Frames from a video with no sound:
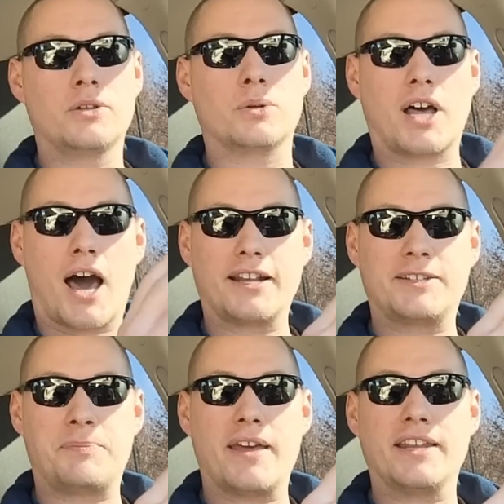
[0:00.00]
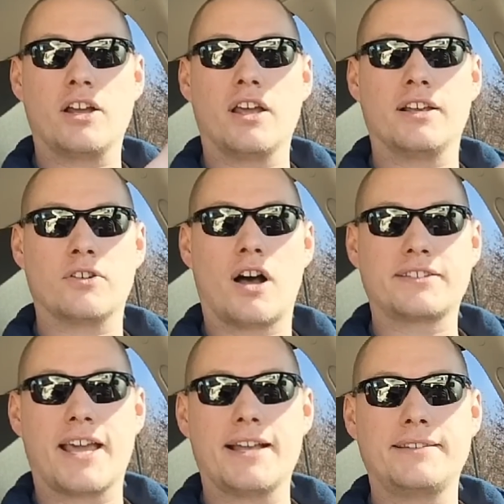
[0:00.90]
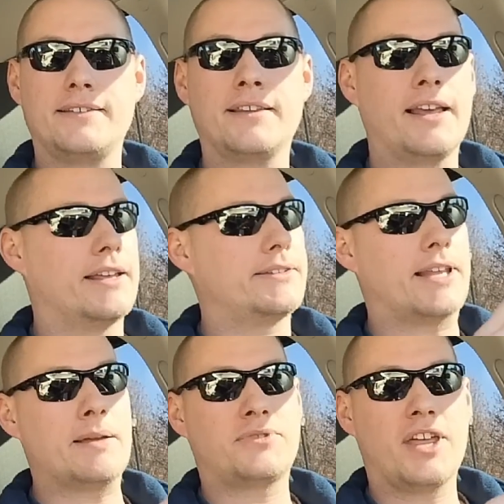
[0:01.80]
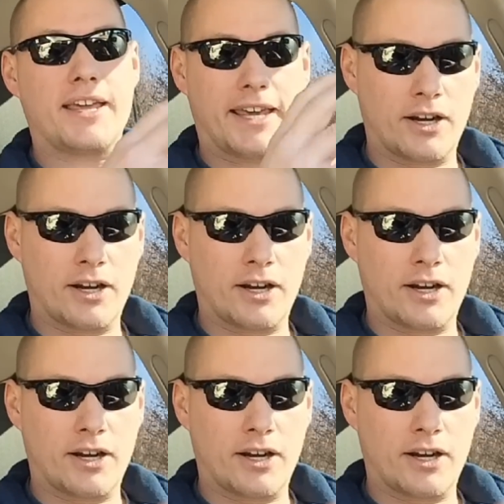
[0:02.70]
those hot expanding exhaust gases, same thing.